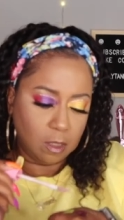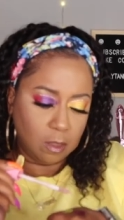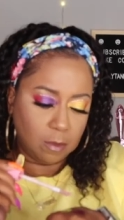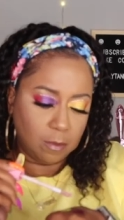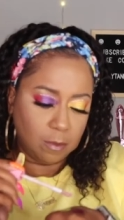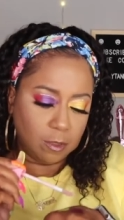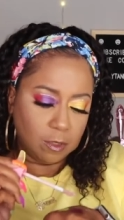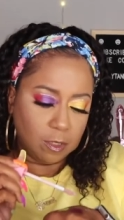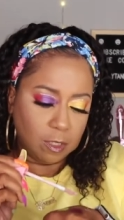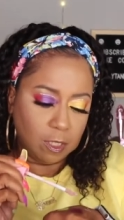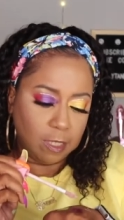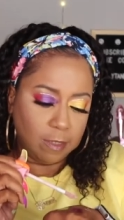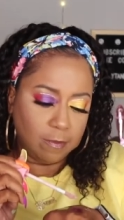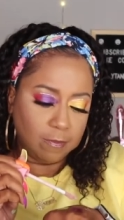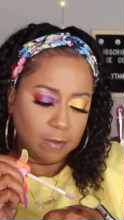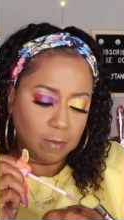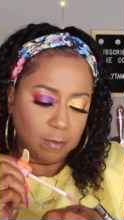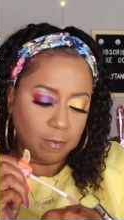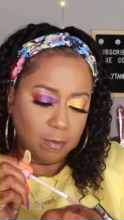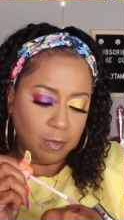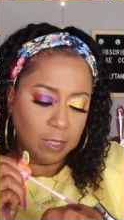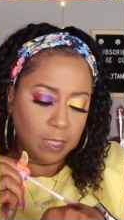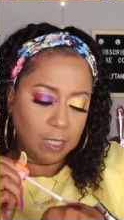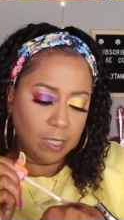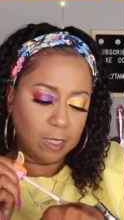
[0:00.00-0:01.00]
Supposed to have
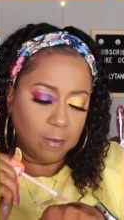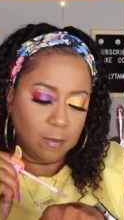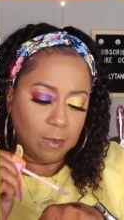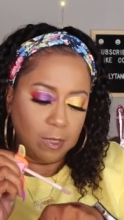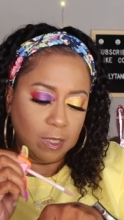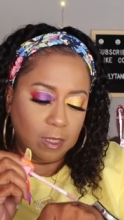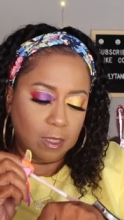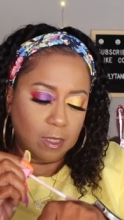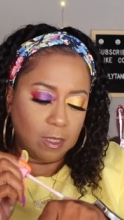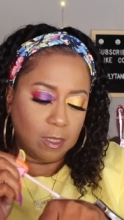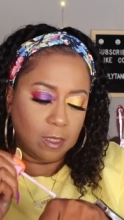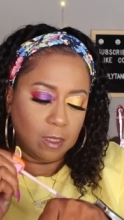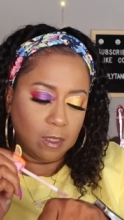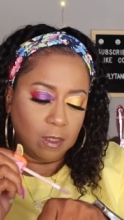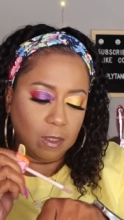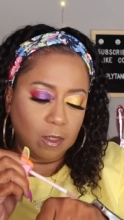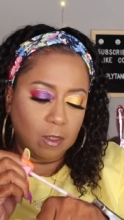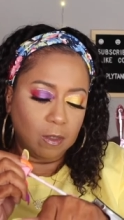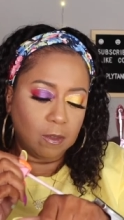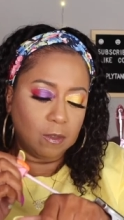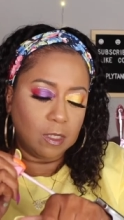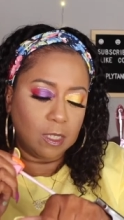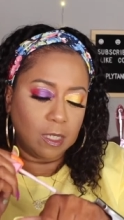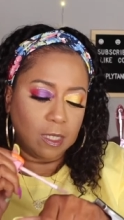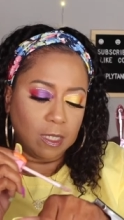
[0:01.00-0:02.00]
some pigment.
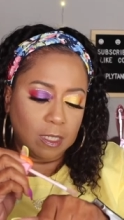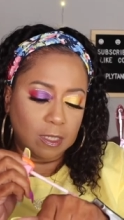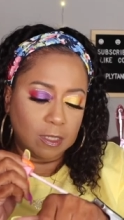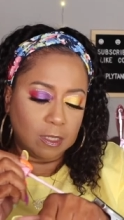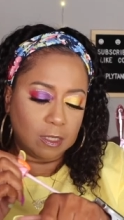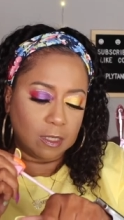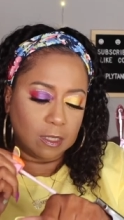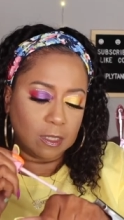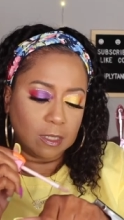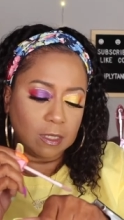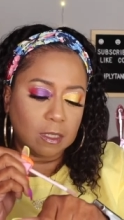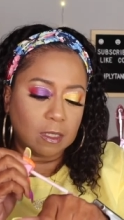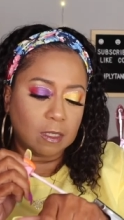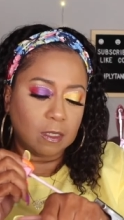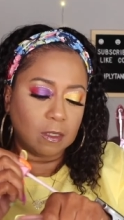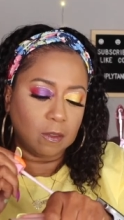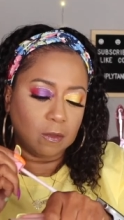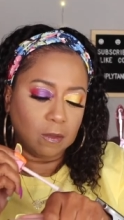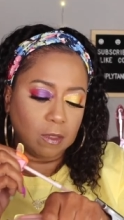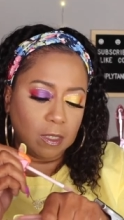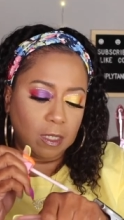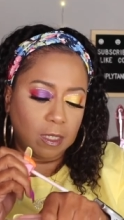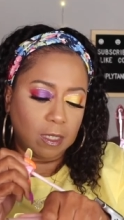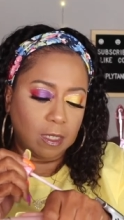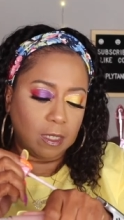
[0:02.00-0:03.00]
Oh yes,
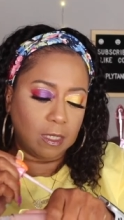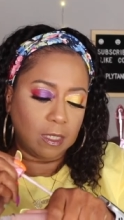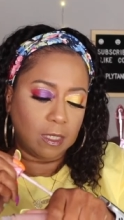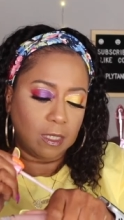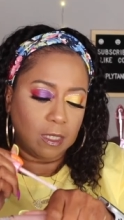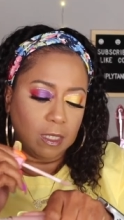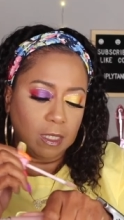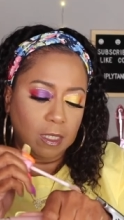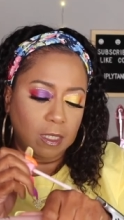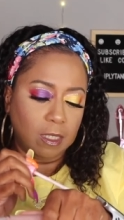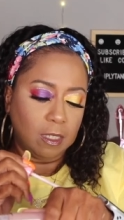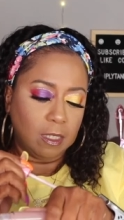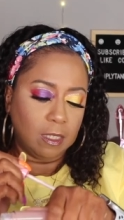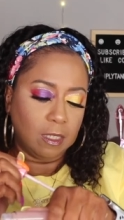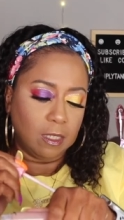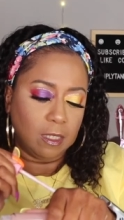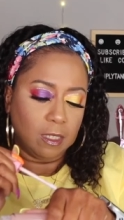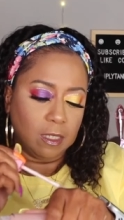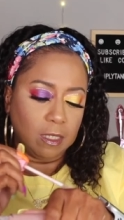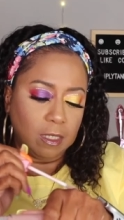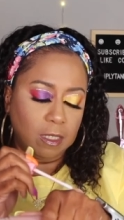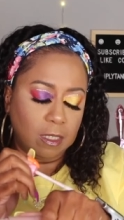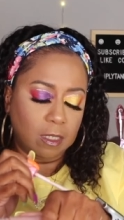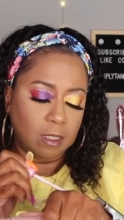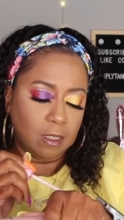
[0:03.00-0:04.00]
okay.
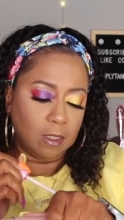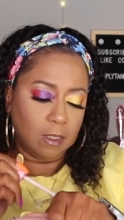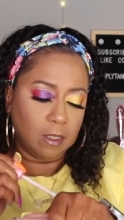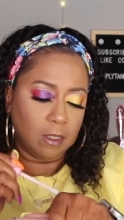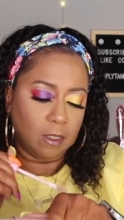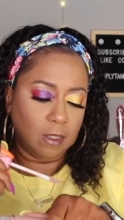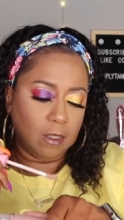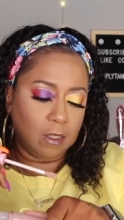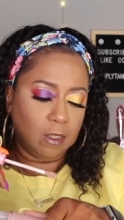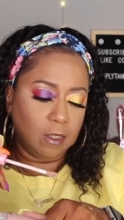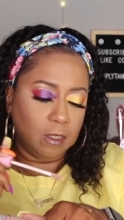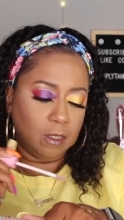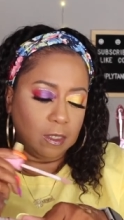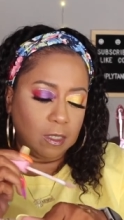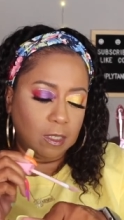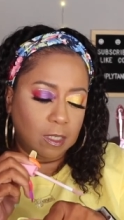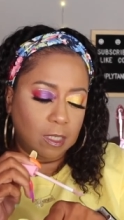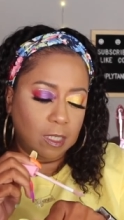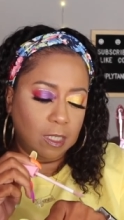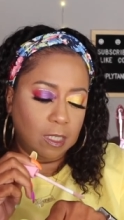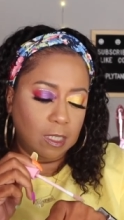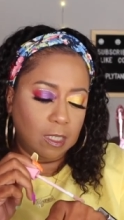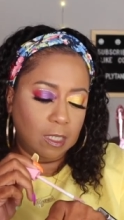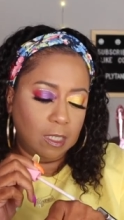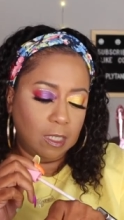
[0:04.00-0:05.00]
Oh
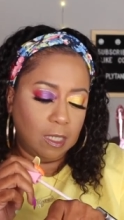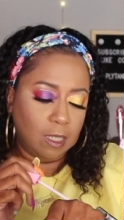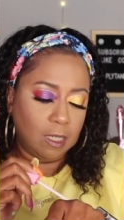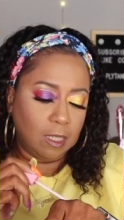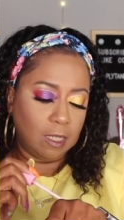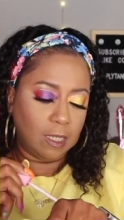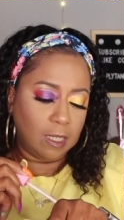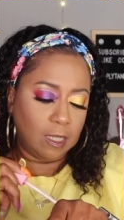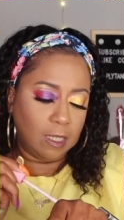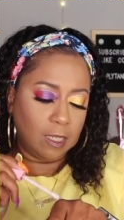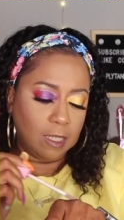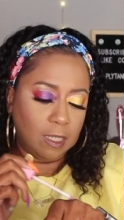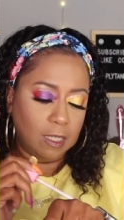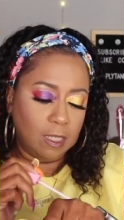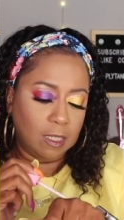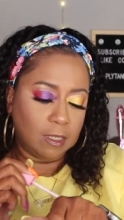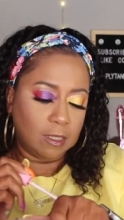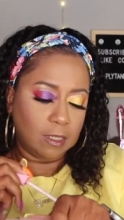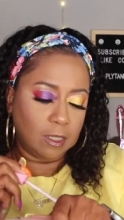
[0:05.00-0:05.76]
yeah, I like it.